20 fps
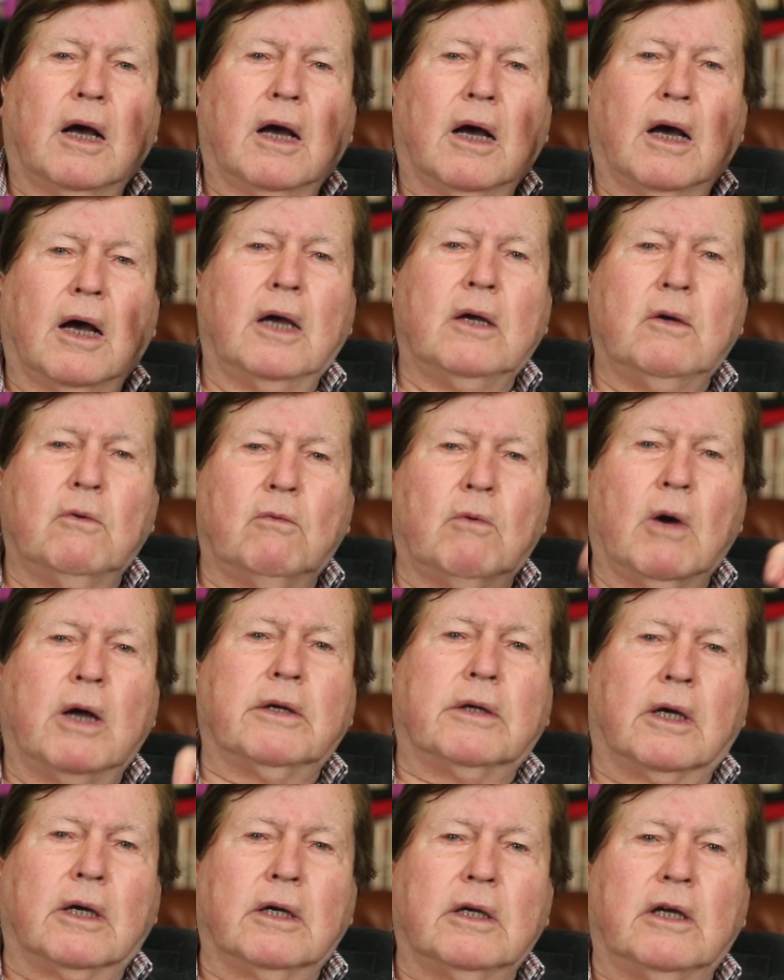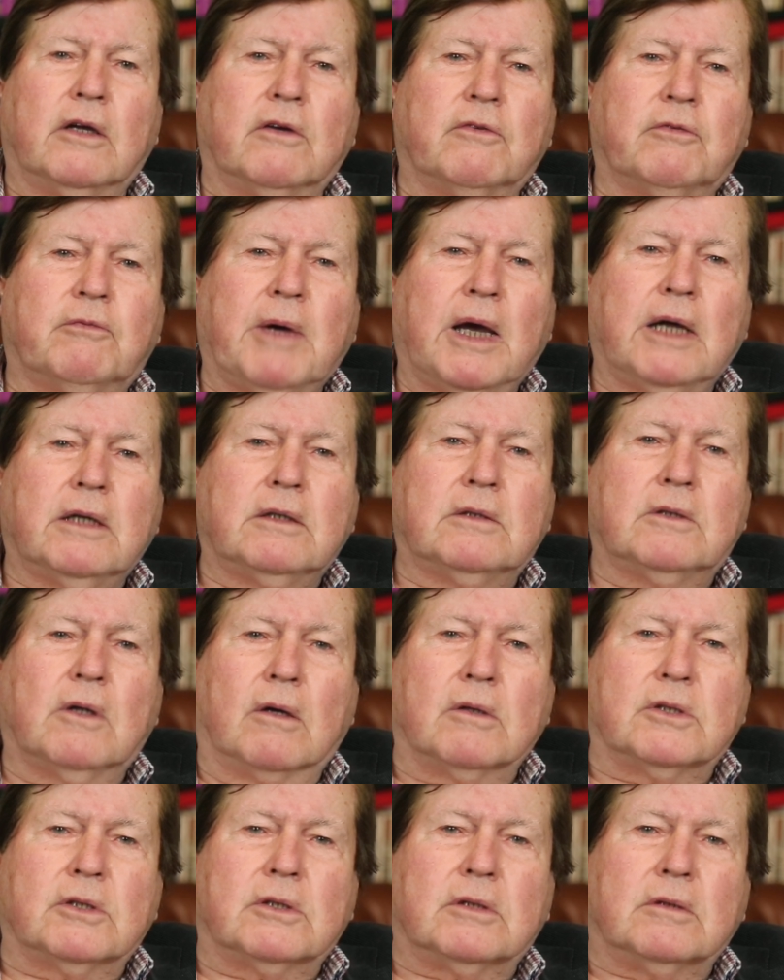I wonder if Pat
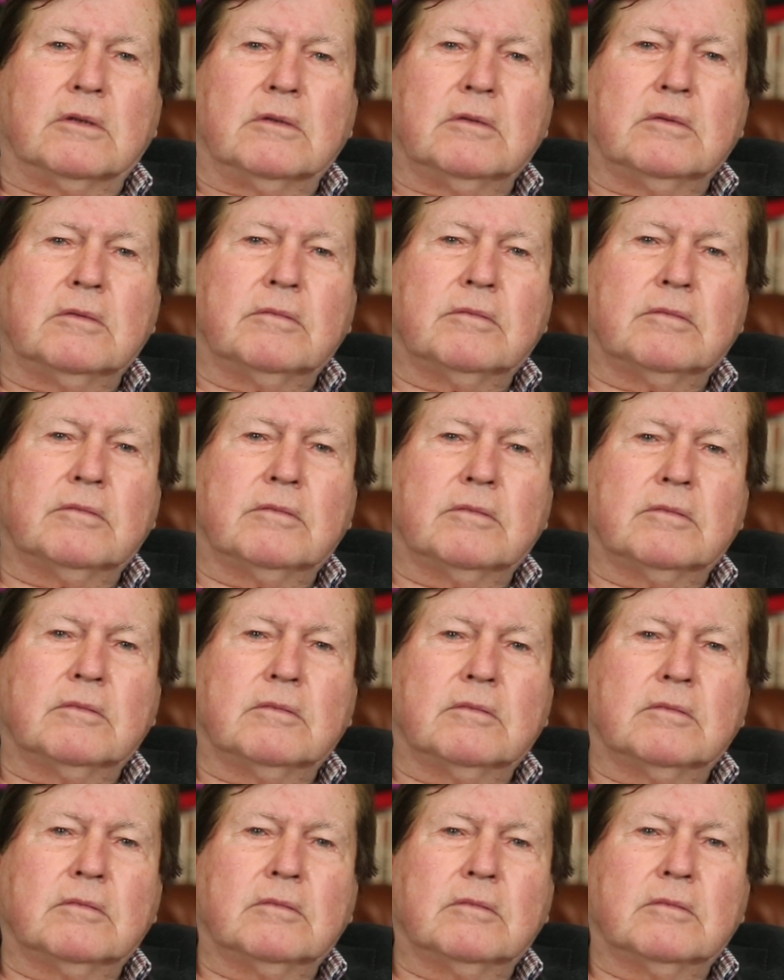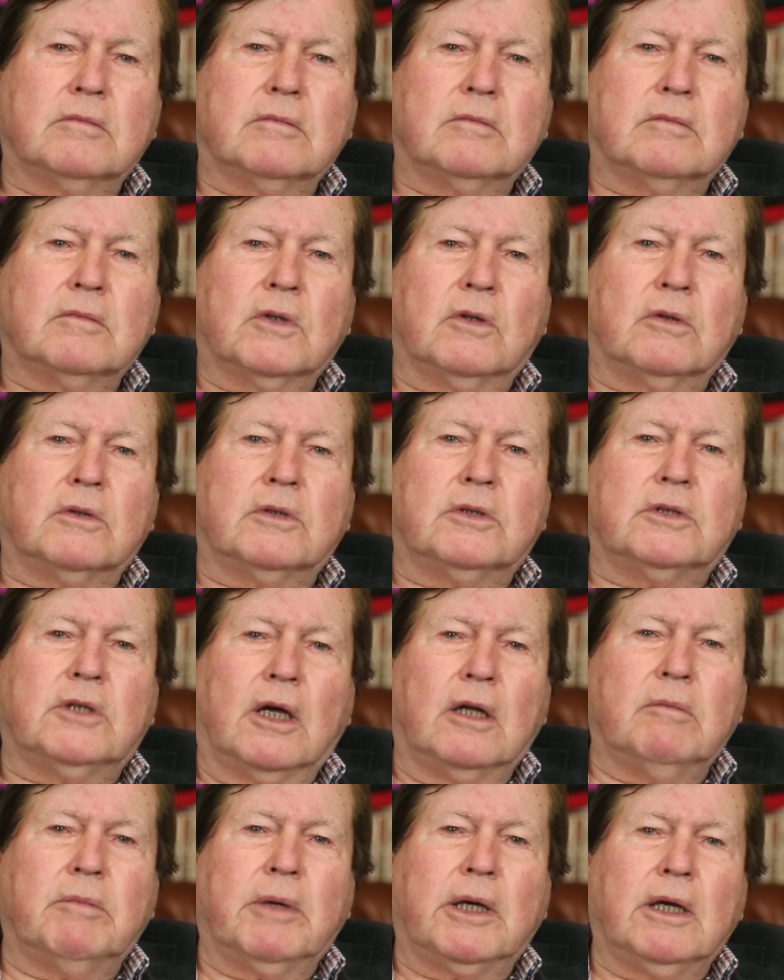Dobson could
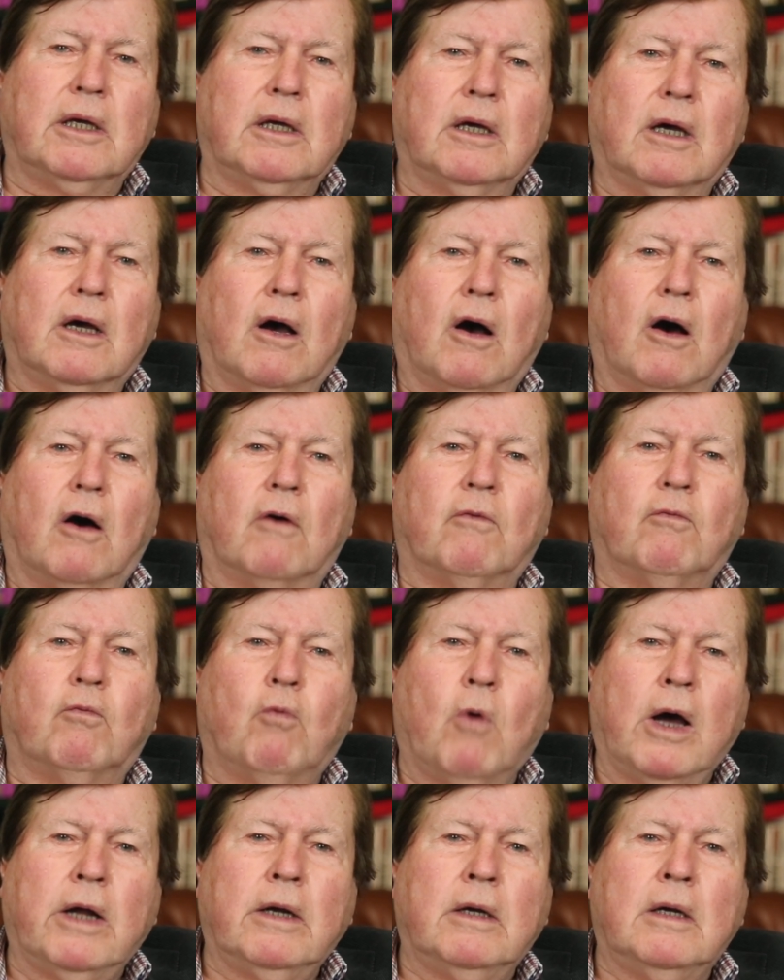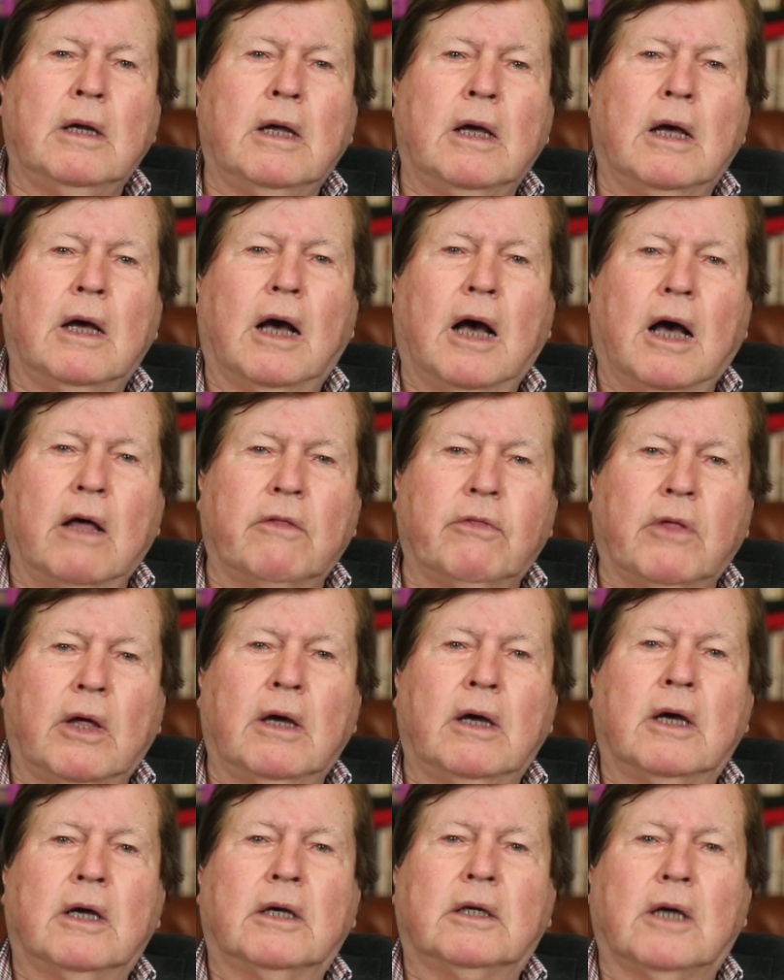tell me of one
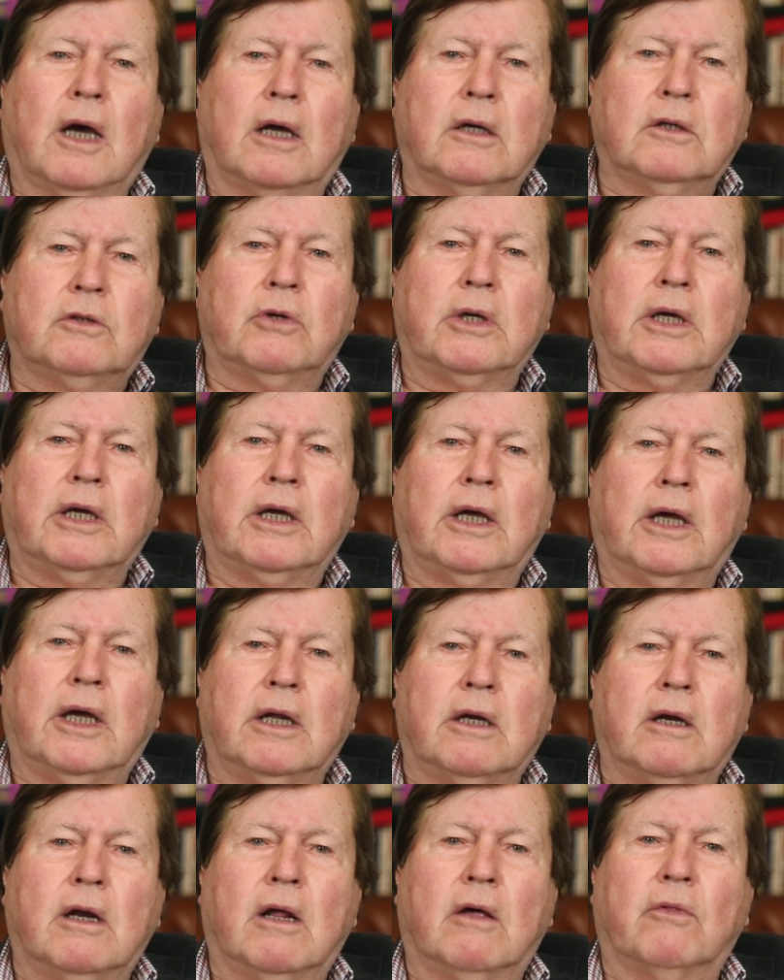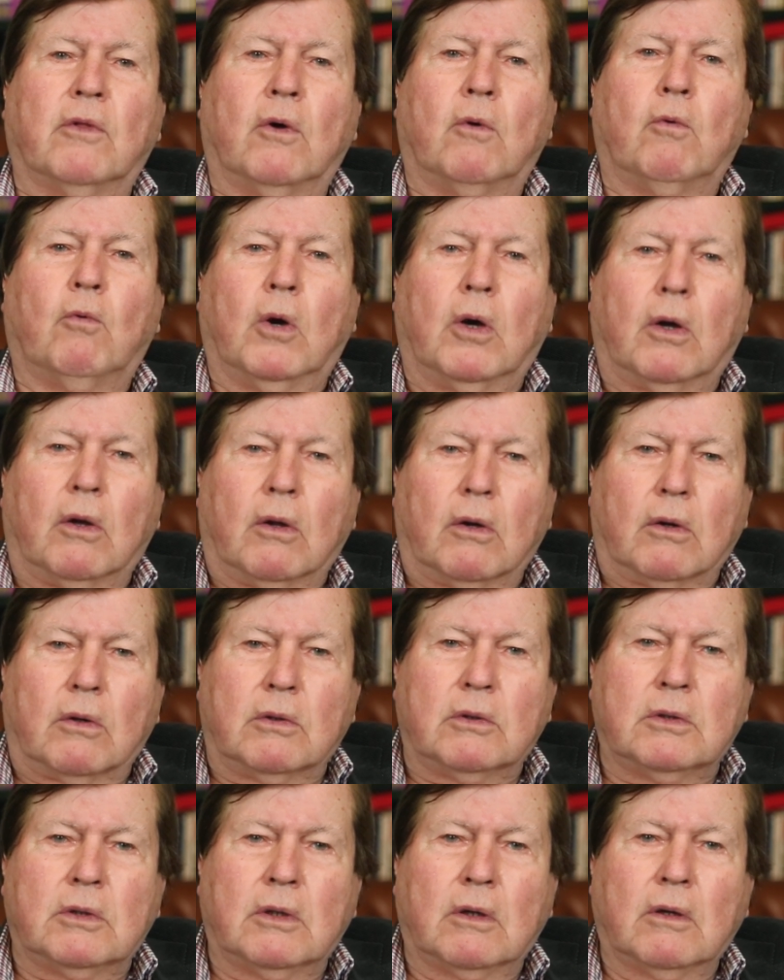other country in the
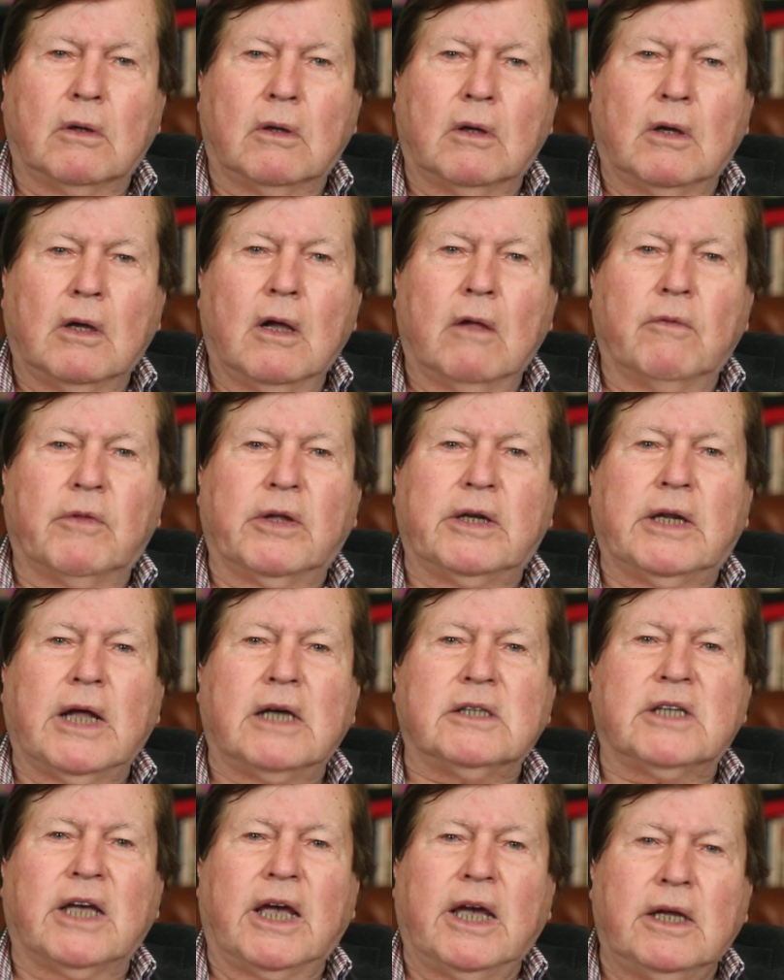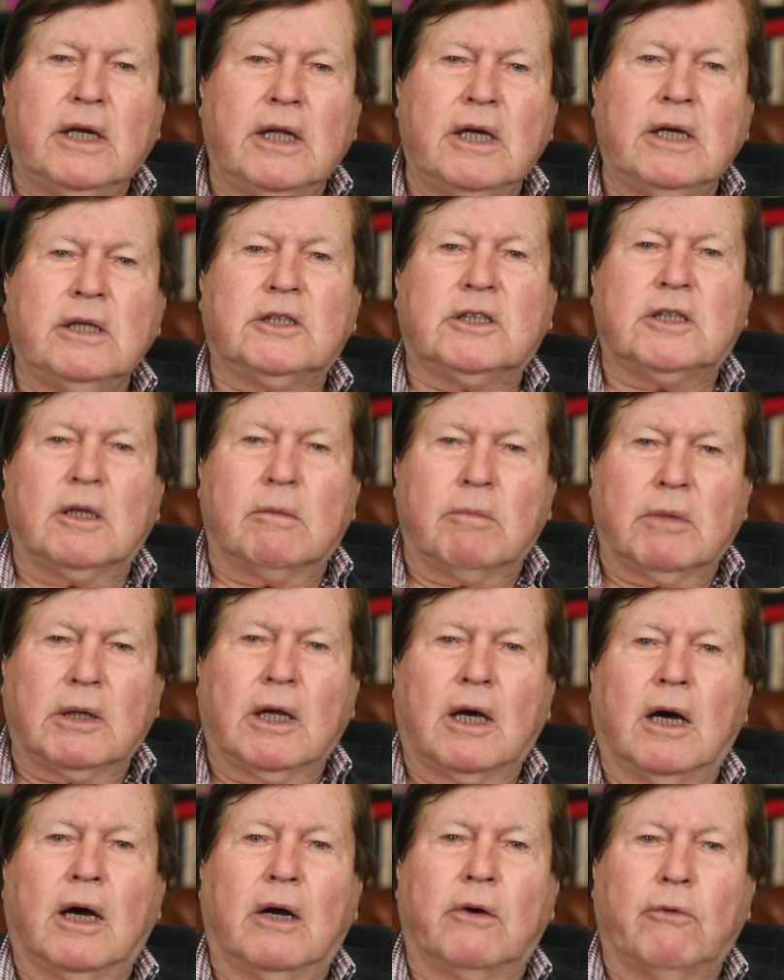world that has any
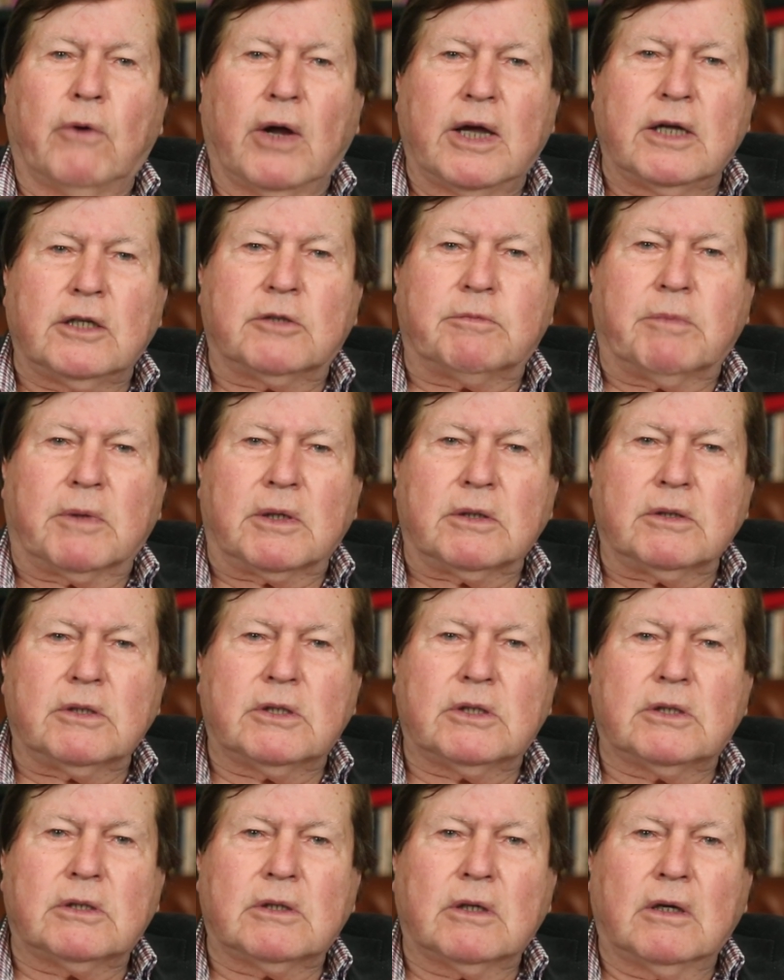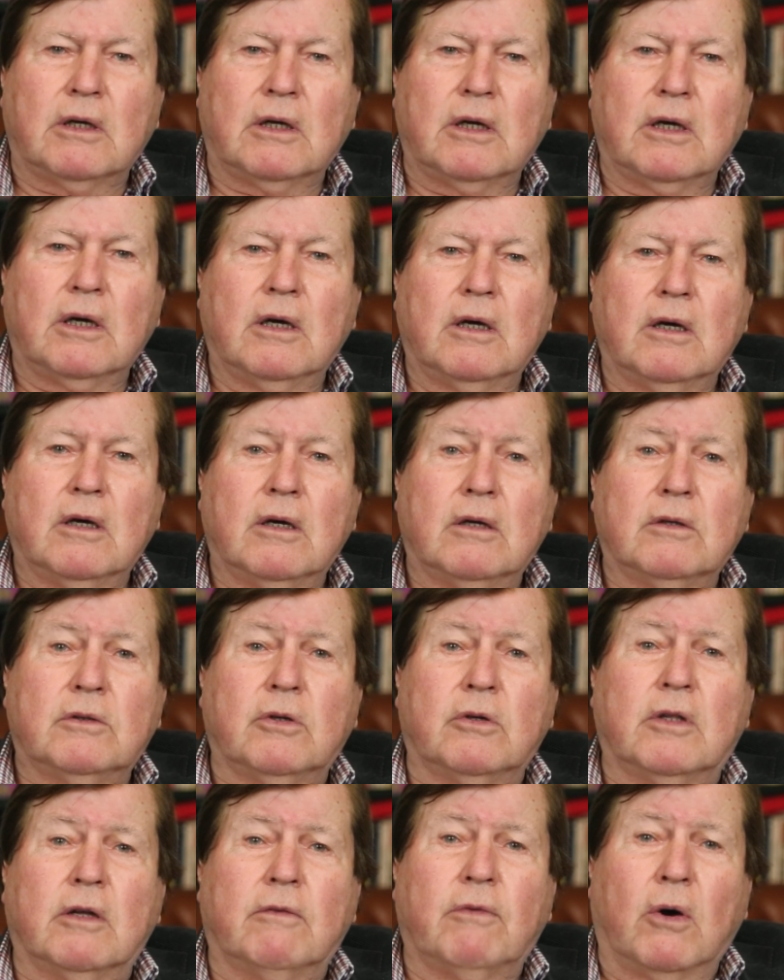similar arrangements
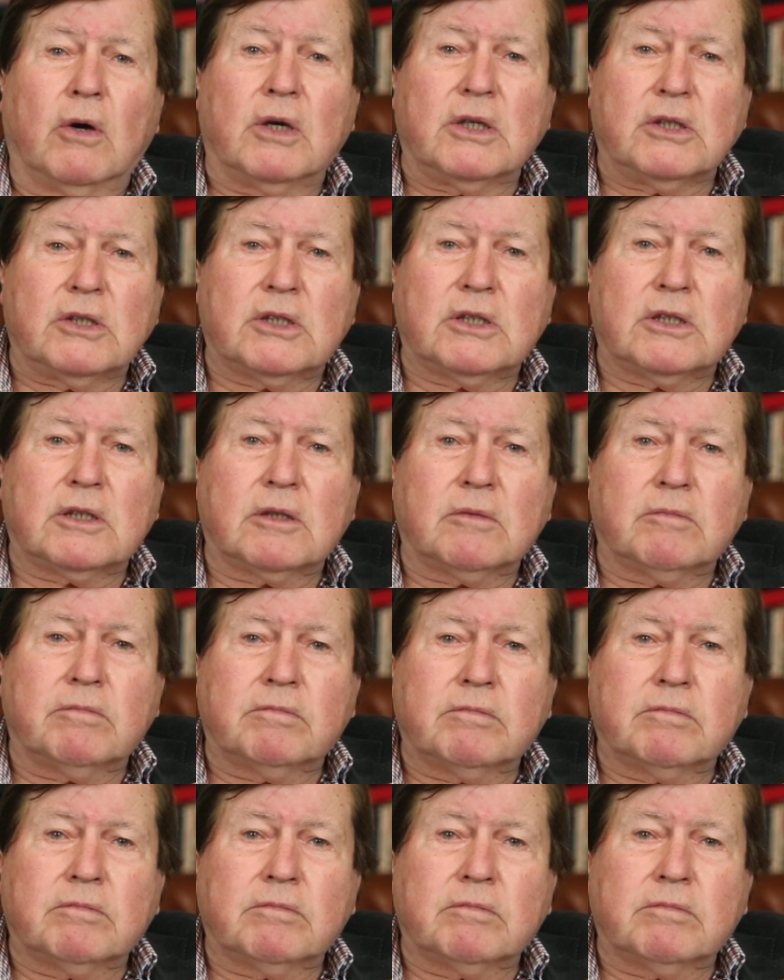to the voice.